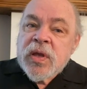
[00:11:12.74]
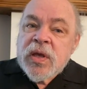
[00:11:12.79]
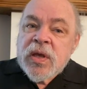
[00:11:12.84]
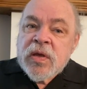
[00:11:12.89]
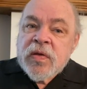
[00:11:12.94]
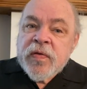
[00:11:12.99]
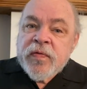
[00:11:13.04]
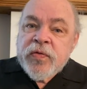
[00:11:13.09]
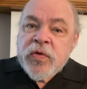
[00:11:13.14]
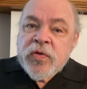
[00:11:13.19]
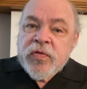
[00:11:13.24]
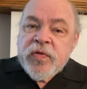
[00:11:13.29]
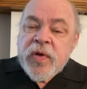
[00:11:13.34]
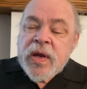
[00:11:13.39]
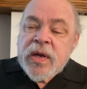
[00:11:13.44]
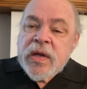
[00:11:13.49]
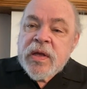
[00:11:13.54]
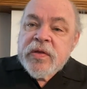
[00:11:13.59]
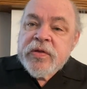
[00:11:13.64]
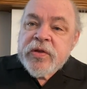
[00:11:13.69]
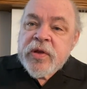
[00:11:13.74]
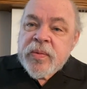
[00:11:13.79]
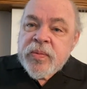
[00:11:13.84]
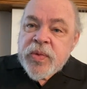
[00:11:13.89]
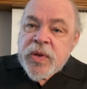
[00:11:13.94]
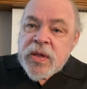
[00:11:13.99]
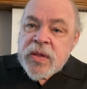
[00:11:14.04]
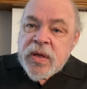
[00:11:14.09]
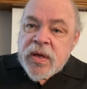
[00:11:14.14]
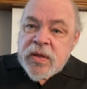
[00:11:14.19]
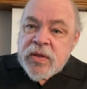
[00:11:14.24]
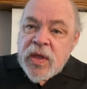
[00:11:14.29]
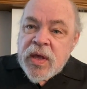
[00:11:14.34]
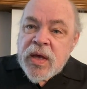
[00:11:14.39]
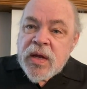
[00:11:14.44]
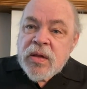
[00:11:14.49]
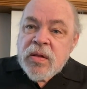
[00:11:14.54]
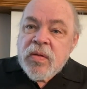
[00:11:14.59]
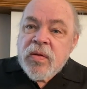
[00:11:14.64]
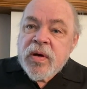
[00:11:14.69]
if you're finding something like
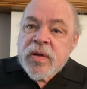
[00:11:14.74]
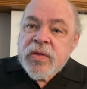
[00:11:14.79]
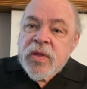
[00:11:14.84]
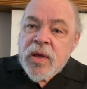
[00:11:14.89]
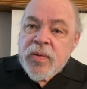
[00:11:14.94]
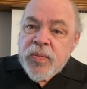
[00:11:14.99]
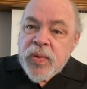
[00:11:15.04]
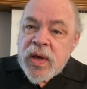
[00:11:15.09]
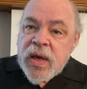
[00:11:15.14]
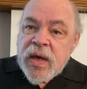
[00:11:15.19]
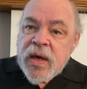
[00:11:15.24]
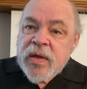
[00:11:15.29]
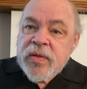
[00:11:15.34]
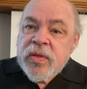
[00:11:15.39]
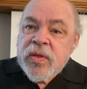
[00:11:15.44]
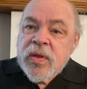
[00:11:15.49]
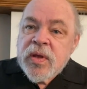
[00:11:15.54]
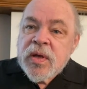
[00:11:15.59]
that along that path